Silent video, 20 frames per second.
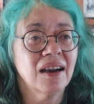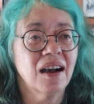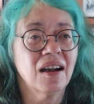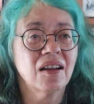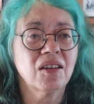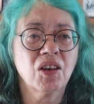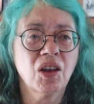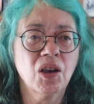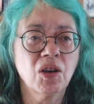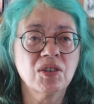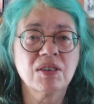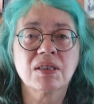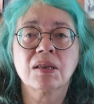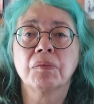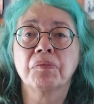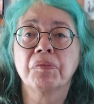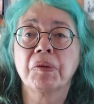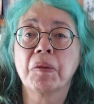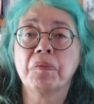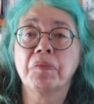I know
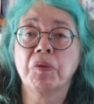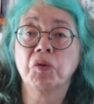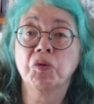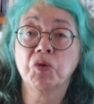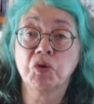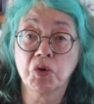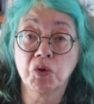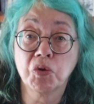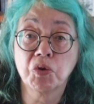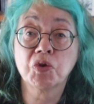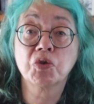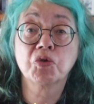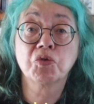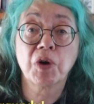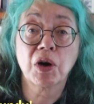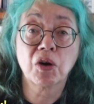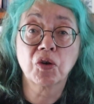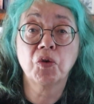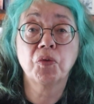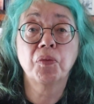some people do
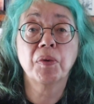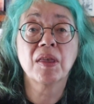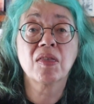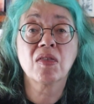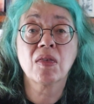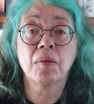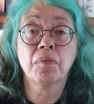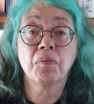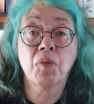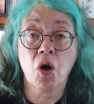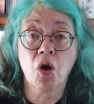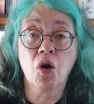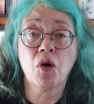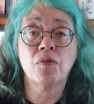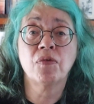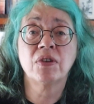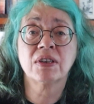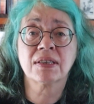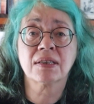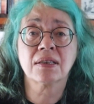struggle with them
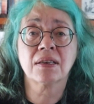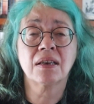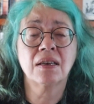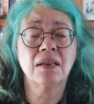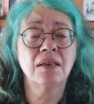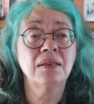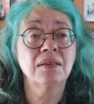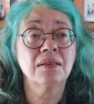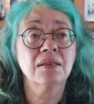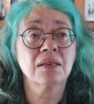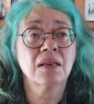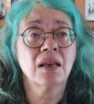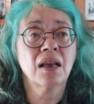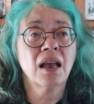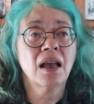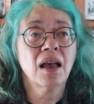overseas,